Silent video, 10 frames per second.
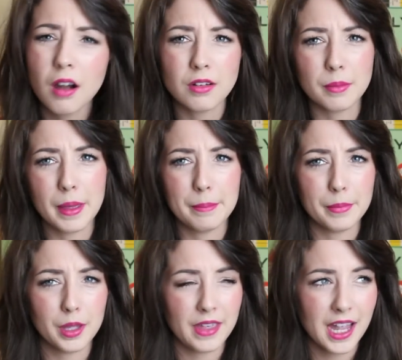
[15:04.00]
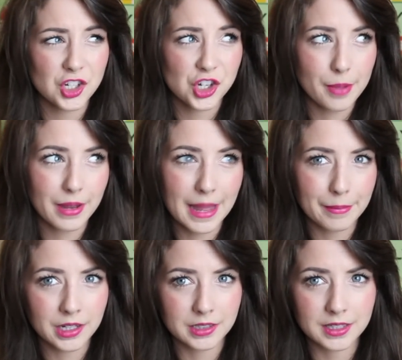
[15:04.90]
Can't remember. They had sherbet
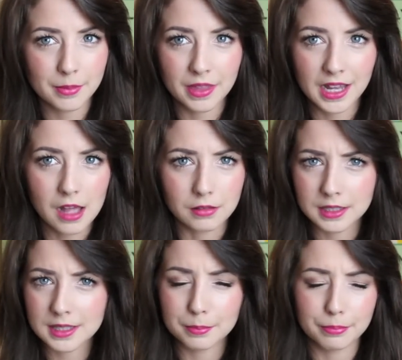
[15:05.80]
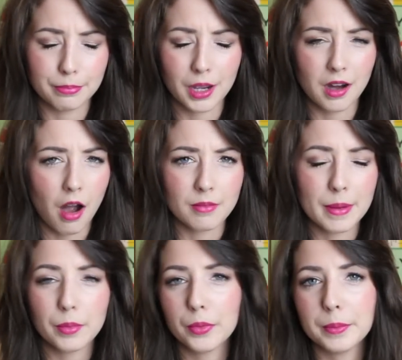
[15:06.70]
lemon and something else, but I can't
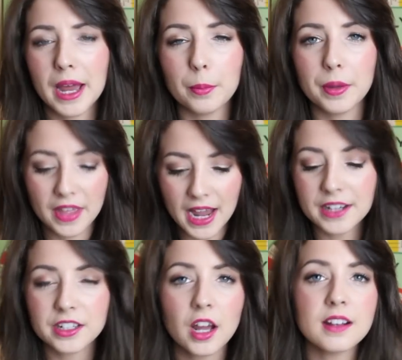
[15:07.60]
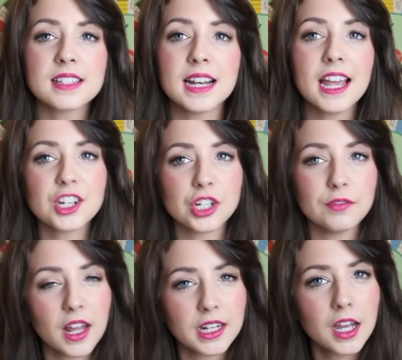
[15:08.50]
remember them now. But they had a nice selection
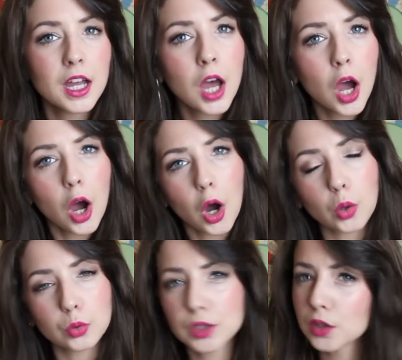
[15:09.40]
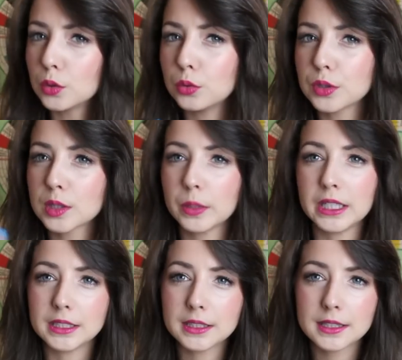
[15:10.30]
of like old school
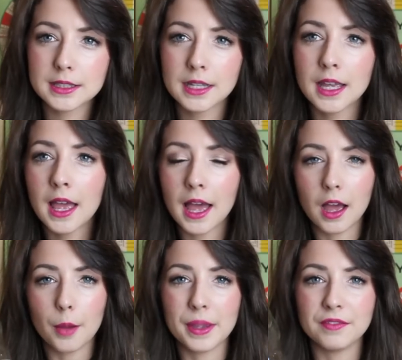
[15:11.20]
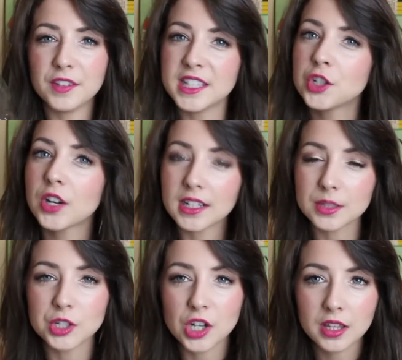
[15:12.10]
sweets in fizzy
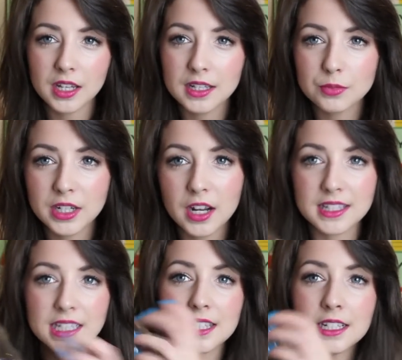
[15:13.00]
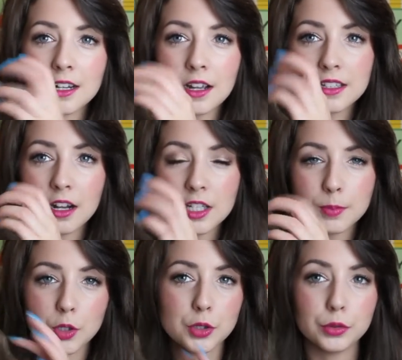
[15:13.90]
drinks, which I think is really nice. And it's in a nice
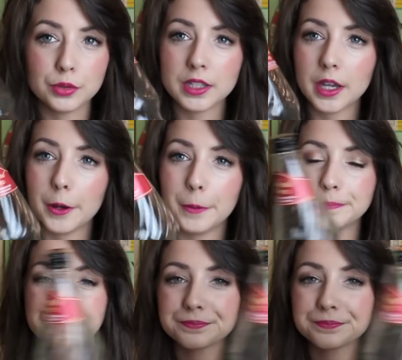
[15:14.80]
glass bottle, so